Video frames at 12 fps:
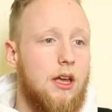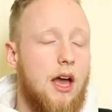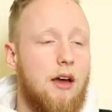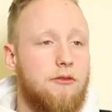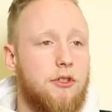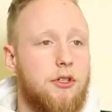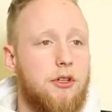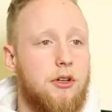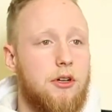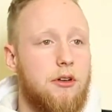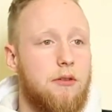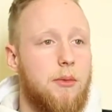
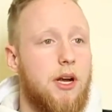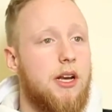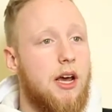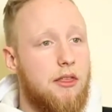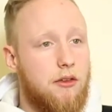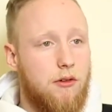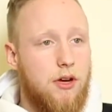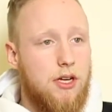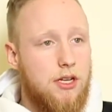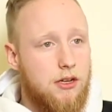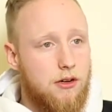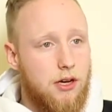After my 9th grade
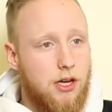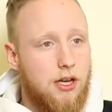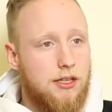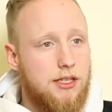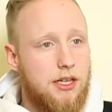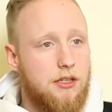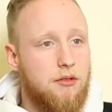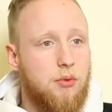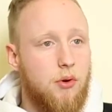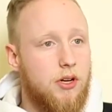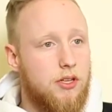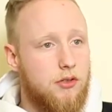year, I got sent to
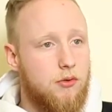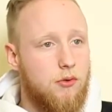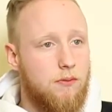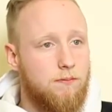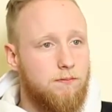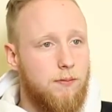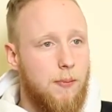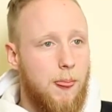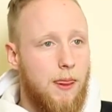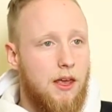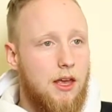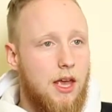boarding school,
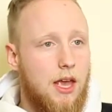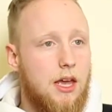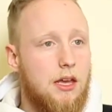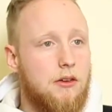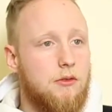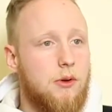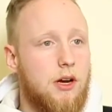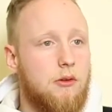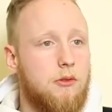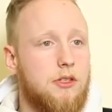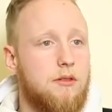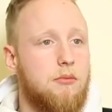and when I
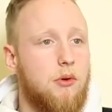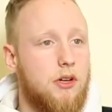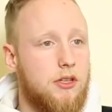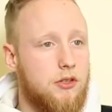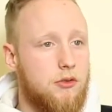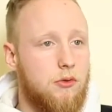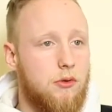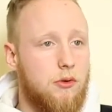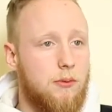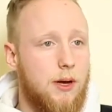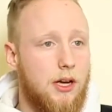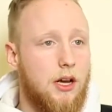was in boarding
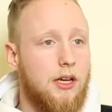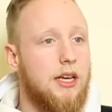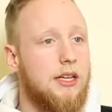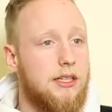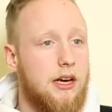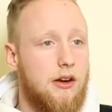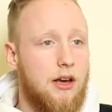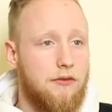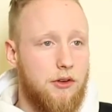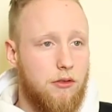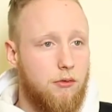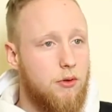school, I got kicked out
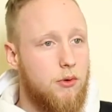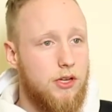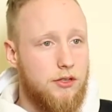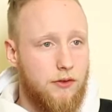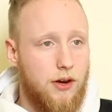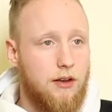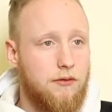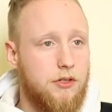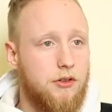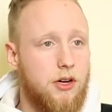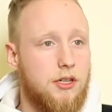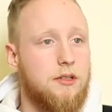after 3 weeks for having
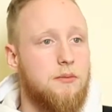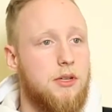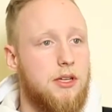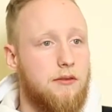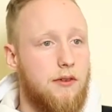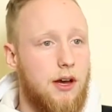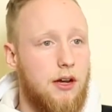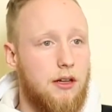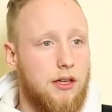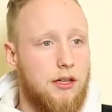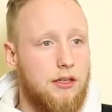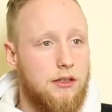drugs and being
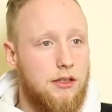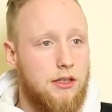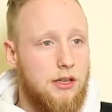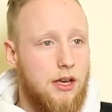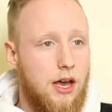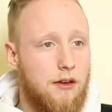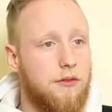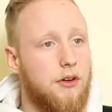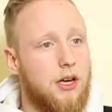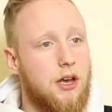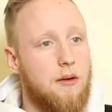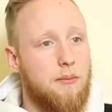violent. After
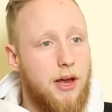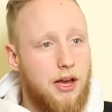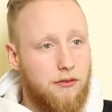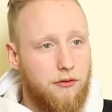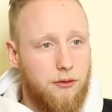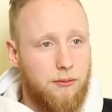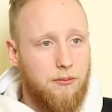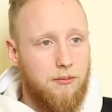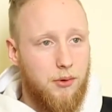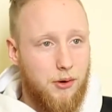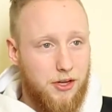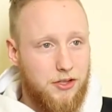I got back from
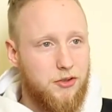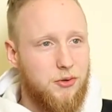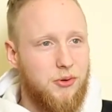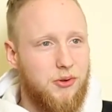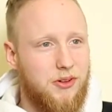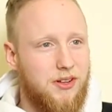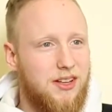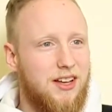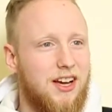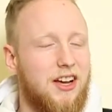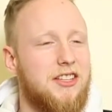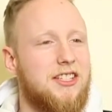boarding school,
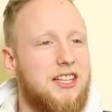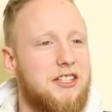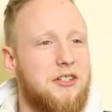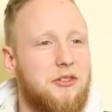I got sent to